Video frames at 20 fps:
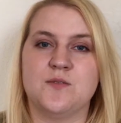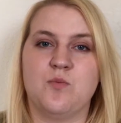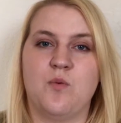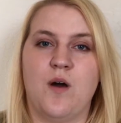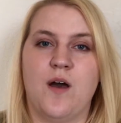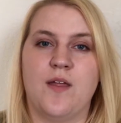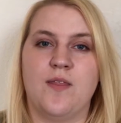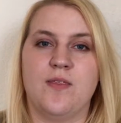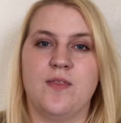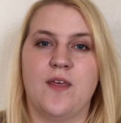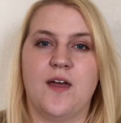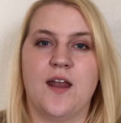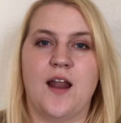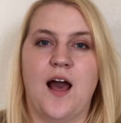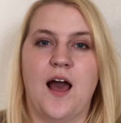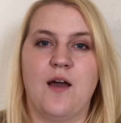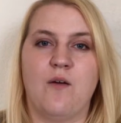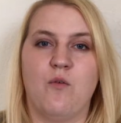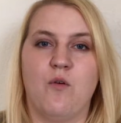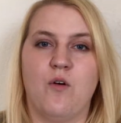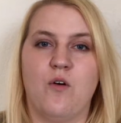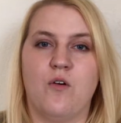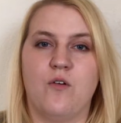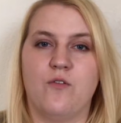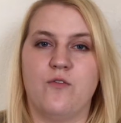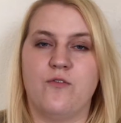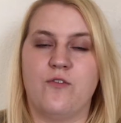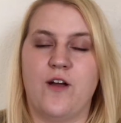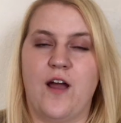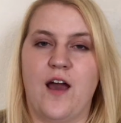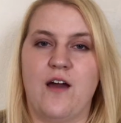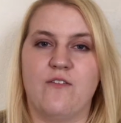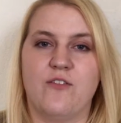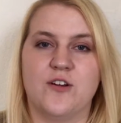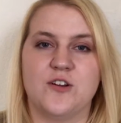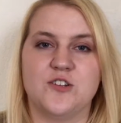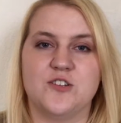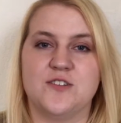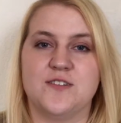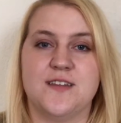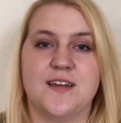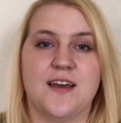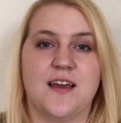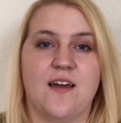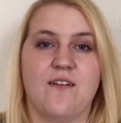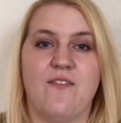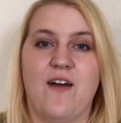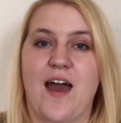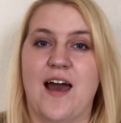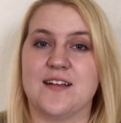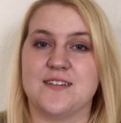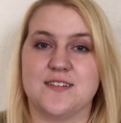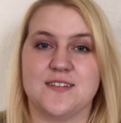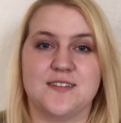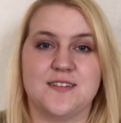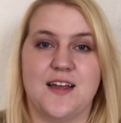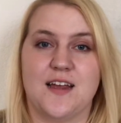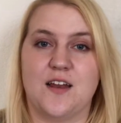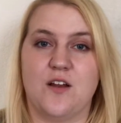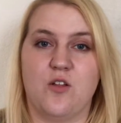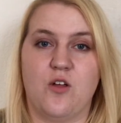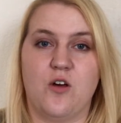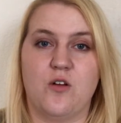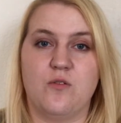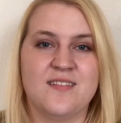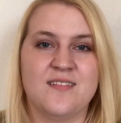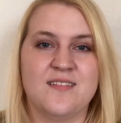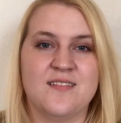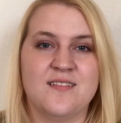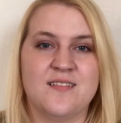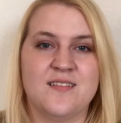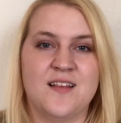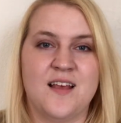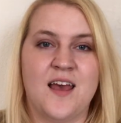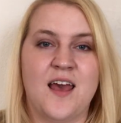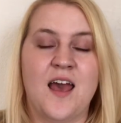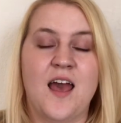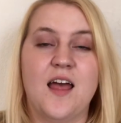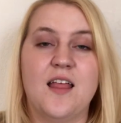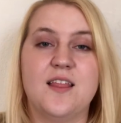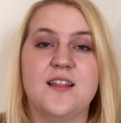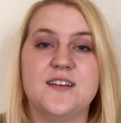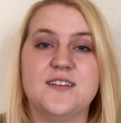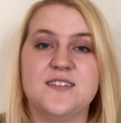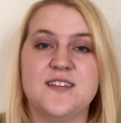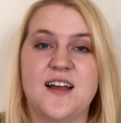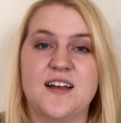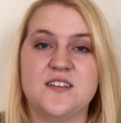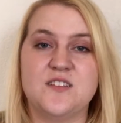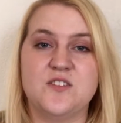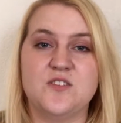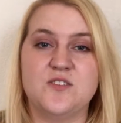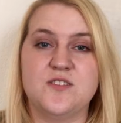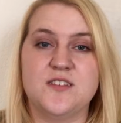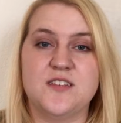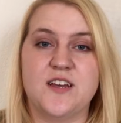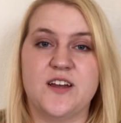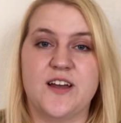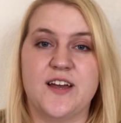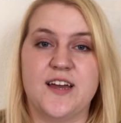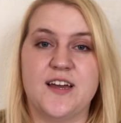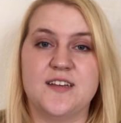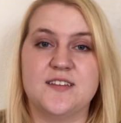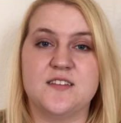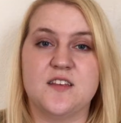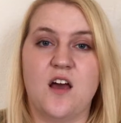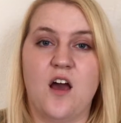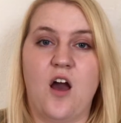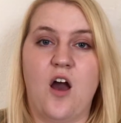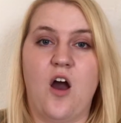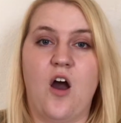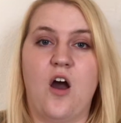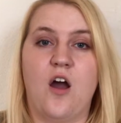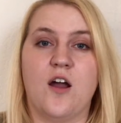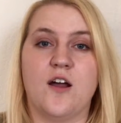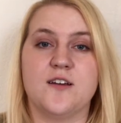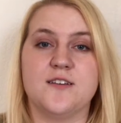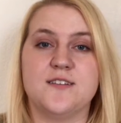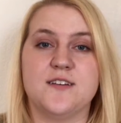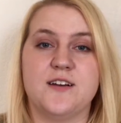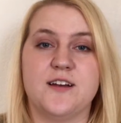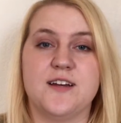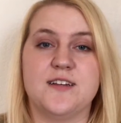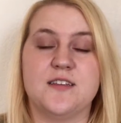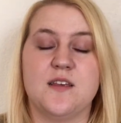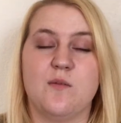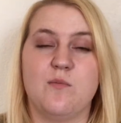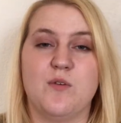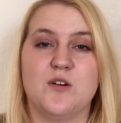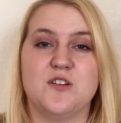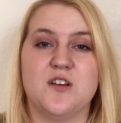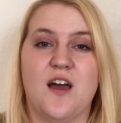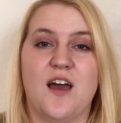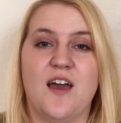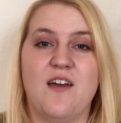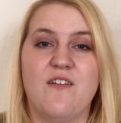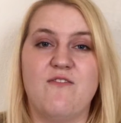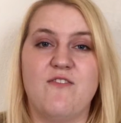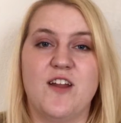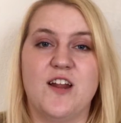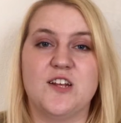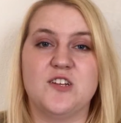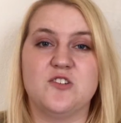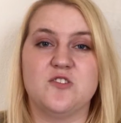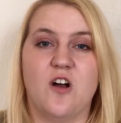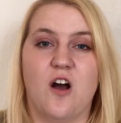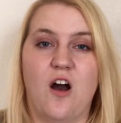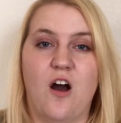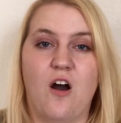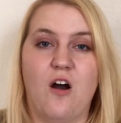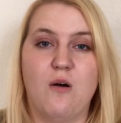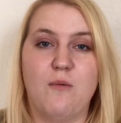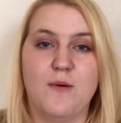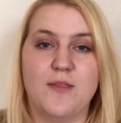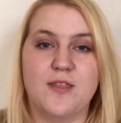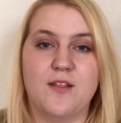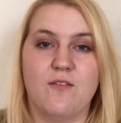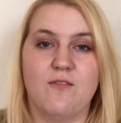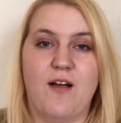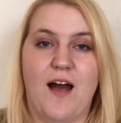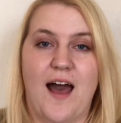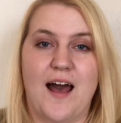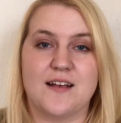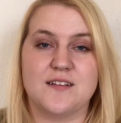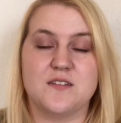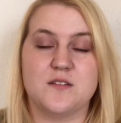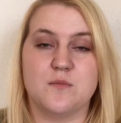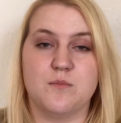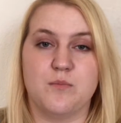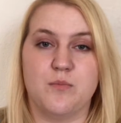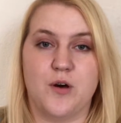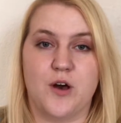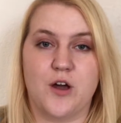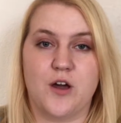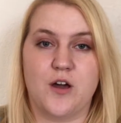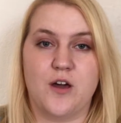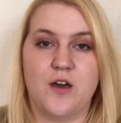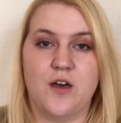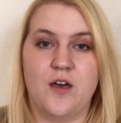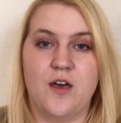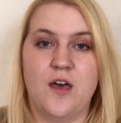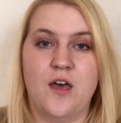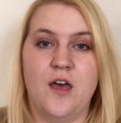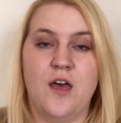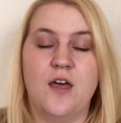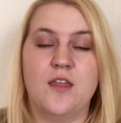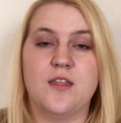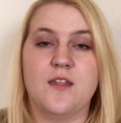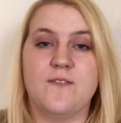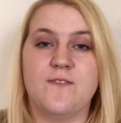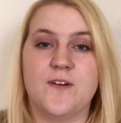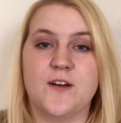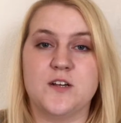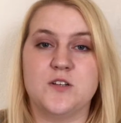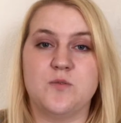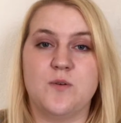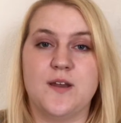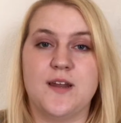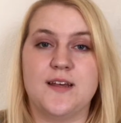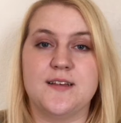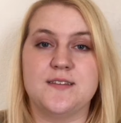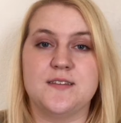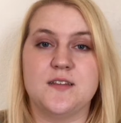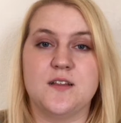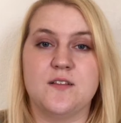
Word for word: is one that I will forever just think of as a standalone. These next two series are series in which I have finished all but the last book. The first one is